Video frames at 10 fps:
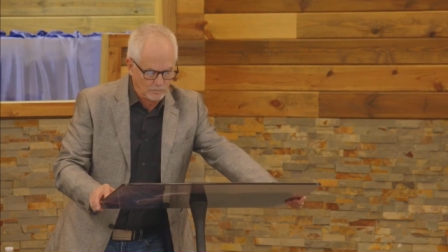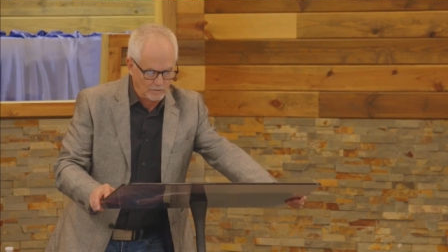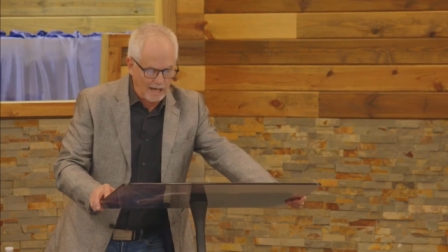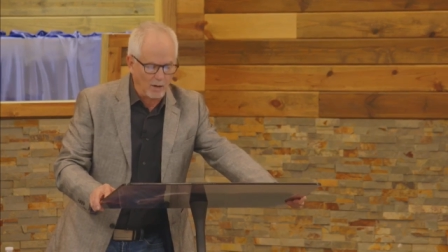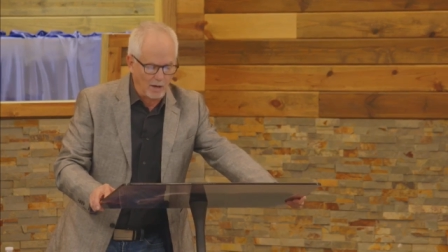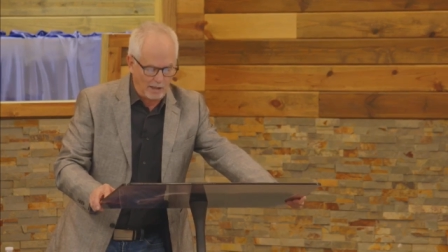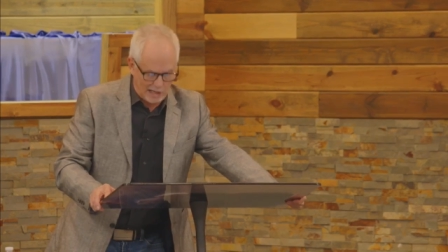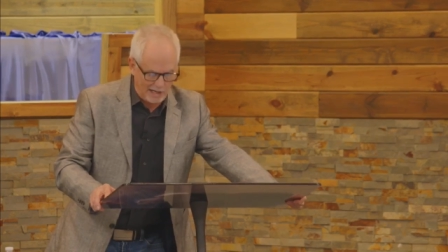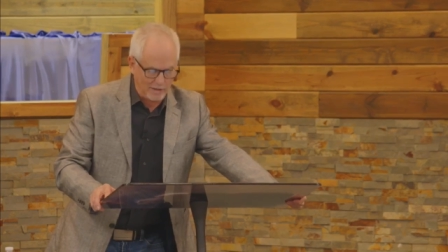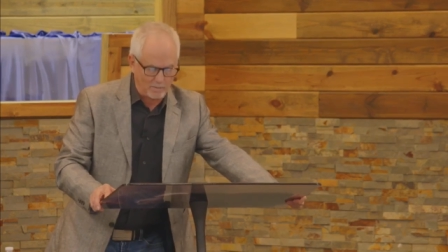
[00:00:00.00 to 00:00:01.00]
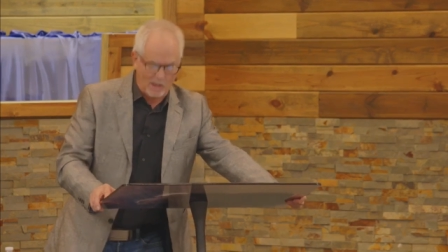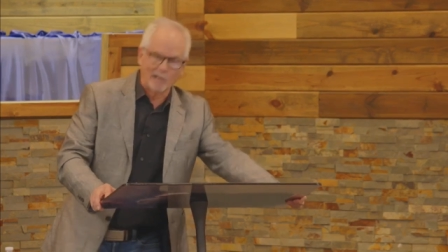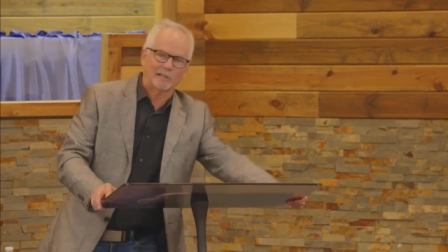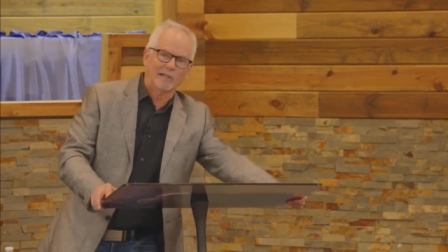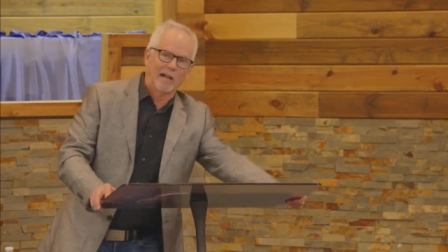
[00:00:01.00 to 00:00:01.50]
Now turn the
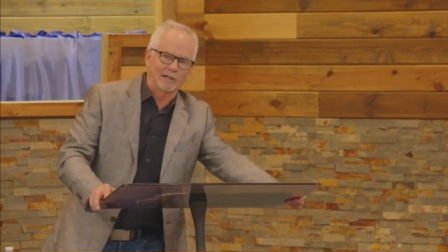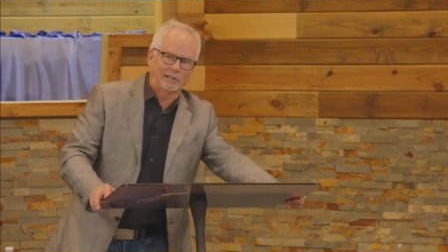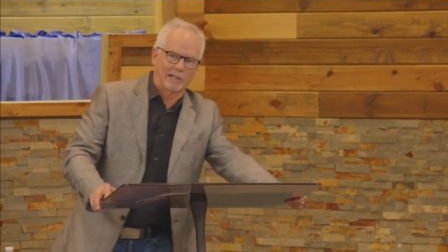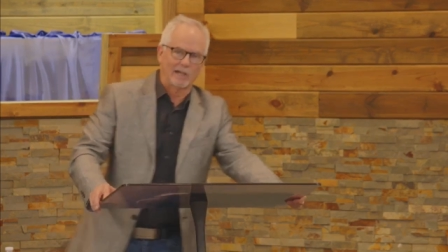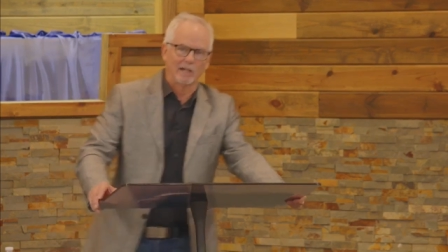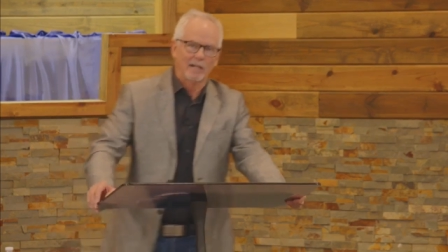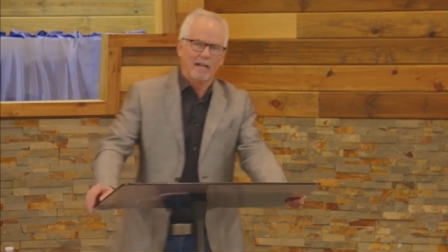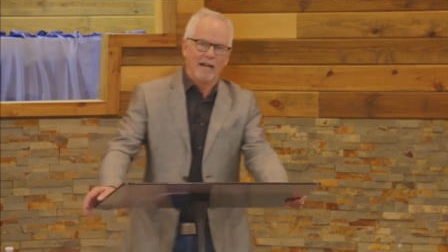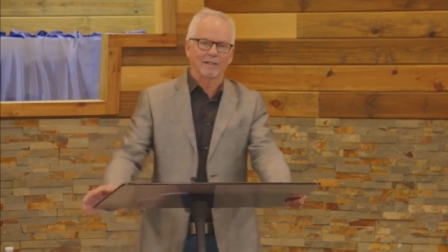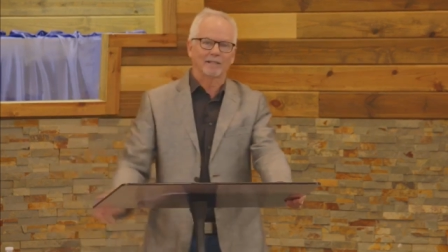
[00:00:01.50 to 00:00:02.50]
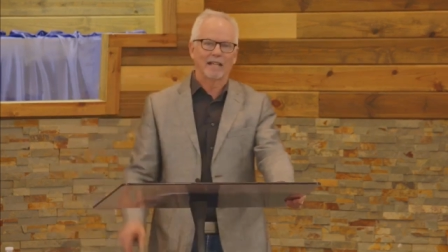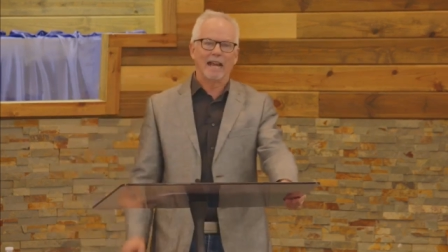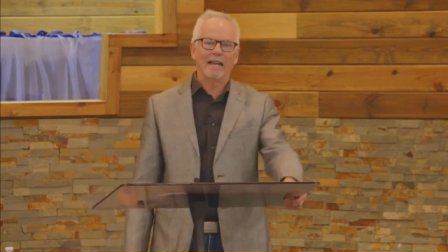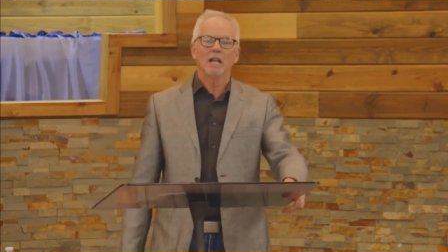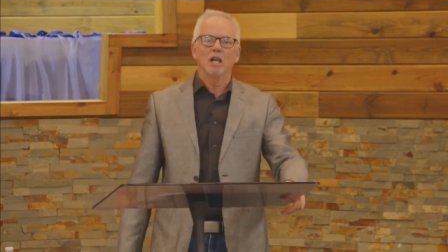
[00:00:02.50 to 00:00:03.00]
person next to you and
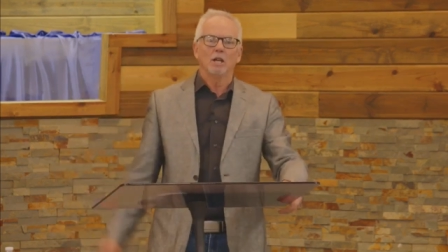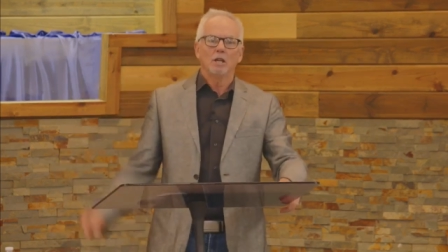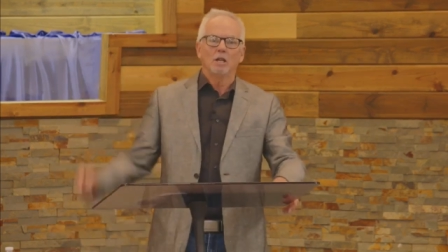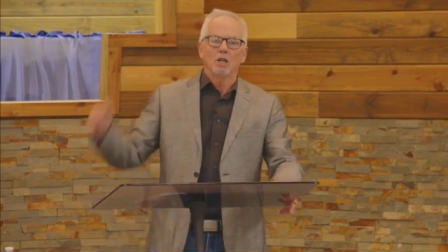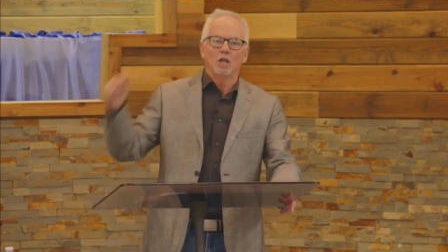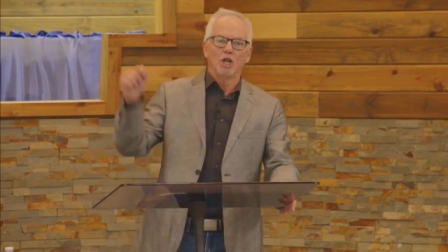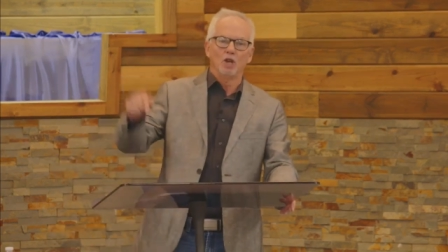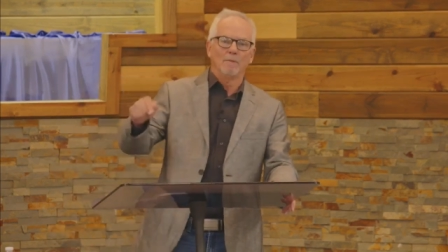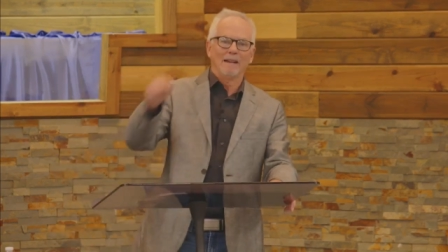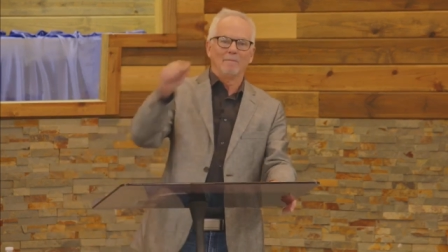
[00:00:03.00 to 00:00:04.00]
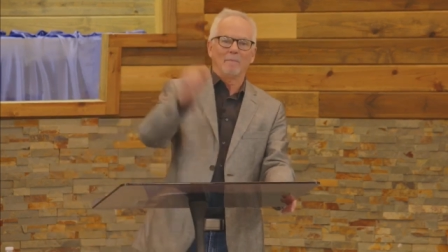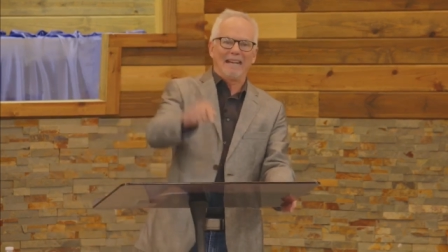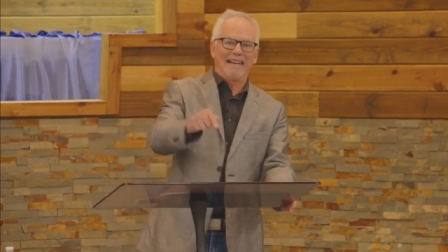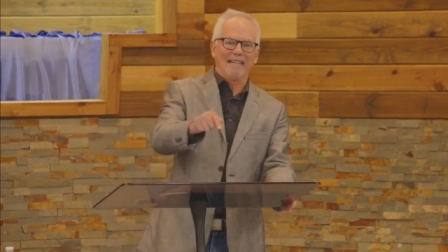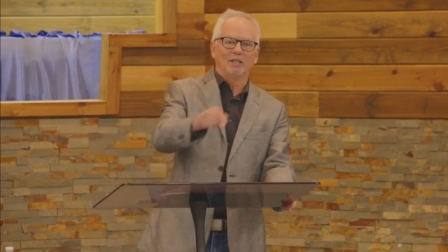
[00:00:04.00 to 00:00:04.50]
say, Human
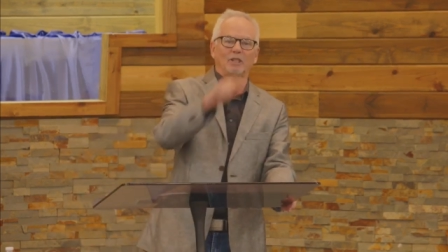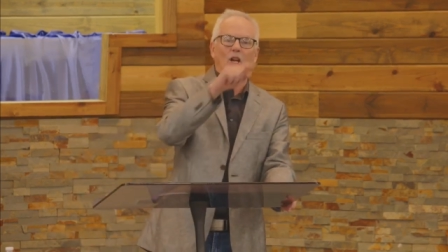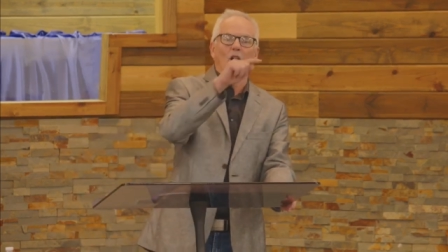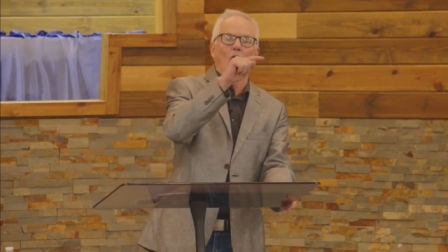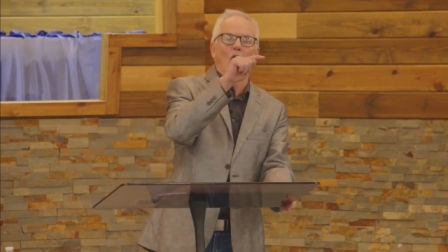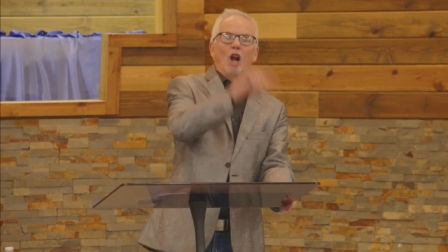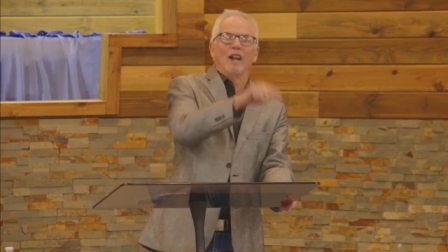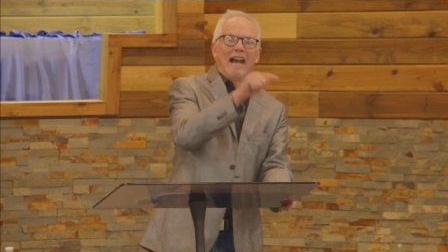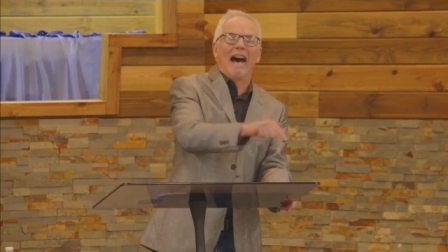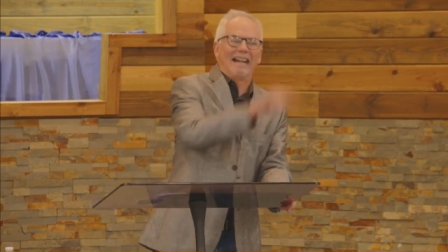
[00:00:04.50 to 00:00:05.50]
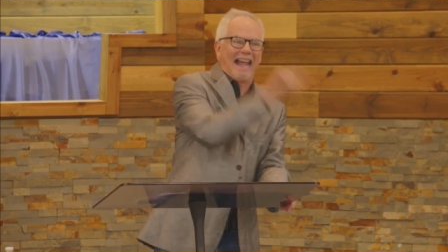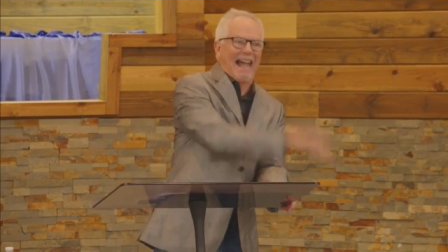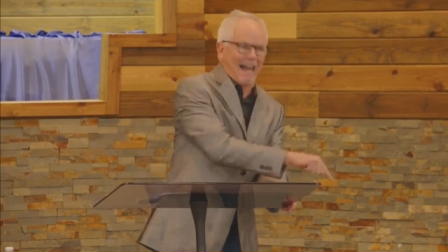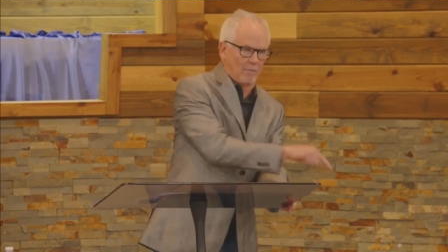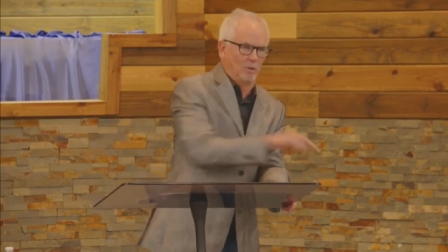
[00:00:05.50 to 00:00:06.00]
beings are not
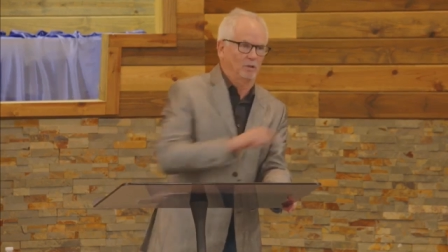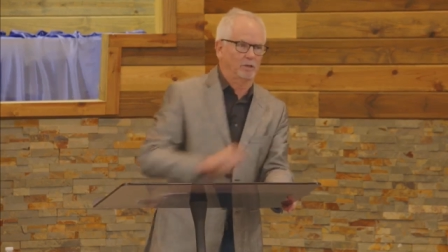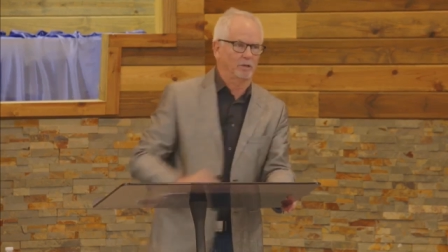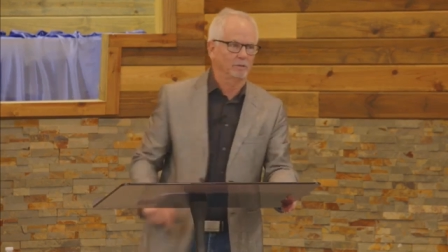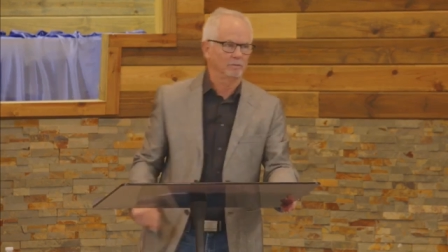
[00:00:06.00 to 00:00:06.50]
animals.